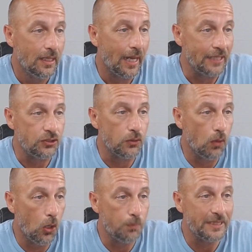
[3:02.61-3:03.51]
I do
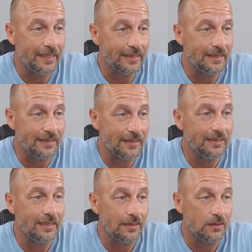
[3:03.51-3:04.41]
hope to get
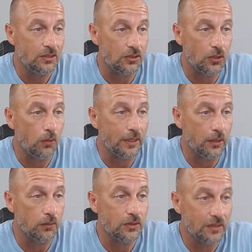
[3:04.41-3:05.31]
to
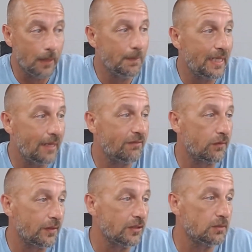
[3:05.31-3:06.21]
Tokyo someday
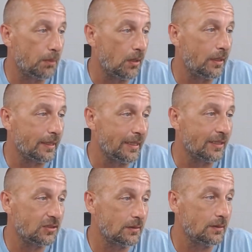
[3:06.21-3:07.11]
for this park and
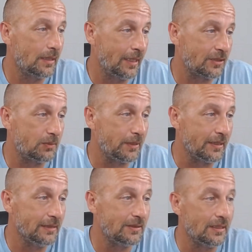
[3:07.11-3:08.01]

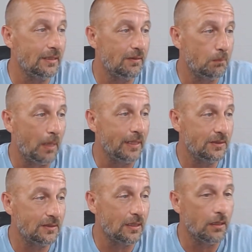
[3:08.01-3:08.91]
experience it
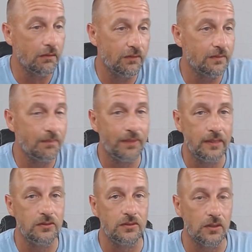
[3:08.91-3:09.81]
myself.
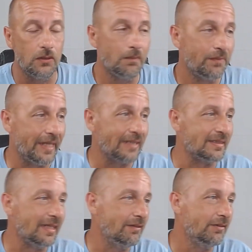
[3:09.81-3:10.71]
Thanks,
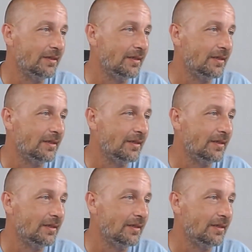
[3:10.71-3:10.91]
David.